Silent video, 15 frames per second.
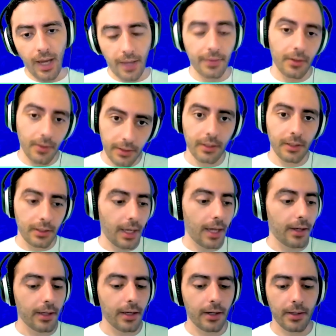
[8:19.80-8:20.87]
And then oh
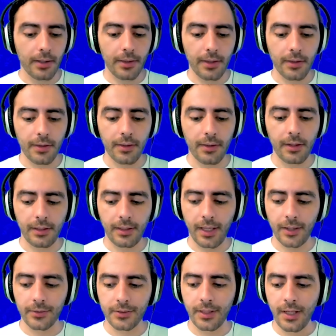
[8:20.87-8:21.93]
yeah yeah then it
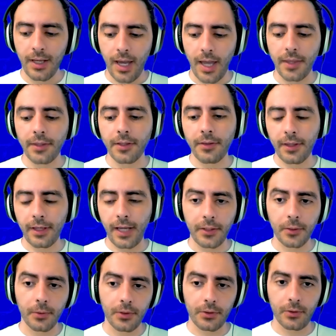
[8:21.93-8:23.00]
counts. And then the other thing I
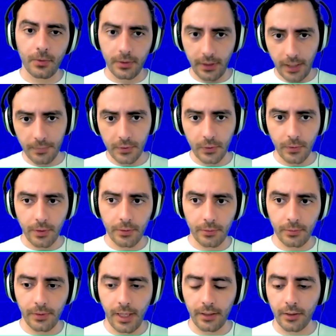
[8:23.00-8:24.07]
noticed too, because I was going
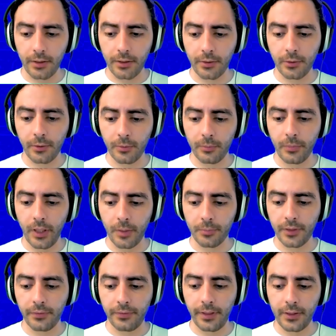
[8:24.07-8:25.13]
through that article um,
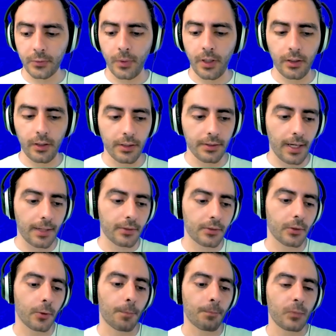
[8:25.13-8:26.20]
briefly mm-hmm. as well, is that
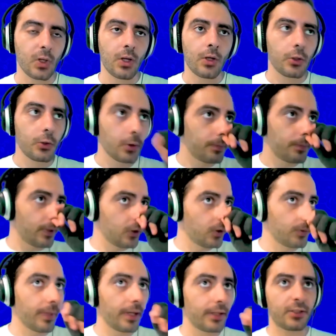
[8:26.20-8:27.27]
so you had you
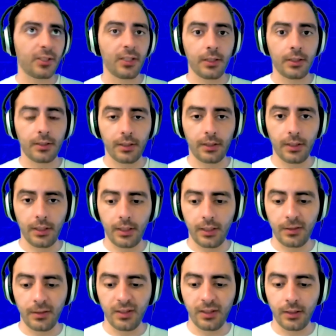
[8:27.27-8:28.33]
had mentioned
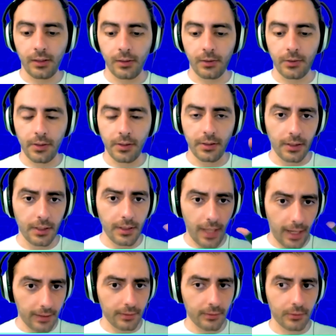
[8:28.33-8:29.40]
the the the
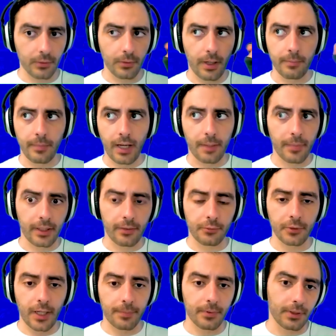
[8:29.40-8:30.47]
net, so I, I might have
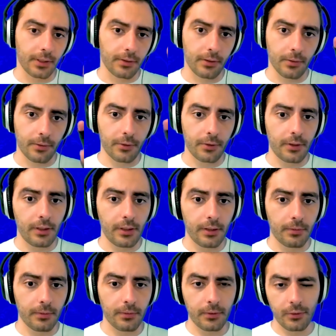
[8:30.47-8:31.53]
dropped as like you know
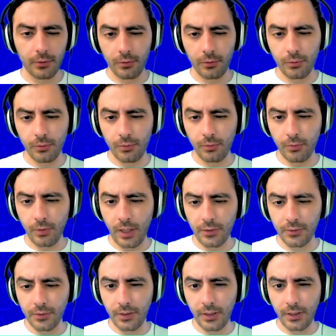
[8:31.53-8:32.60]
thirty to
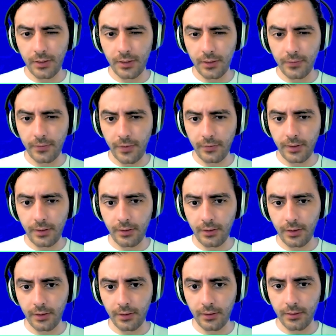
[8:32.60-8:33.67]
hundred and fifty
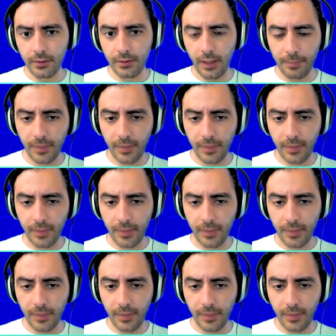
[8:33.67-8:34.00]
is mm-hmm.